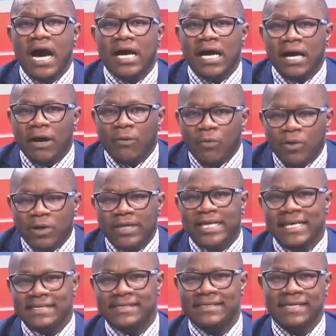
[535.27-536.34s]
uh, what
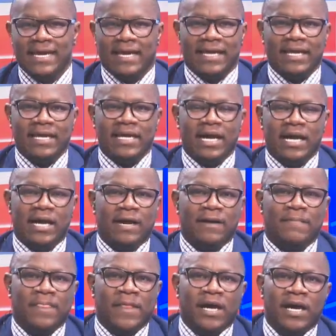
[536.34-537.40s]
they say
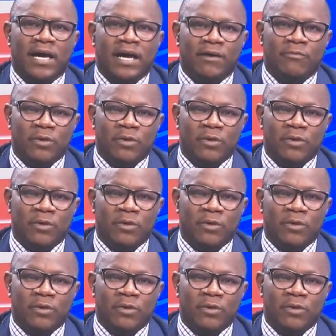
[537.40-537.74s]
um, uh,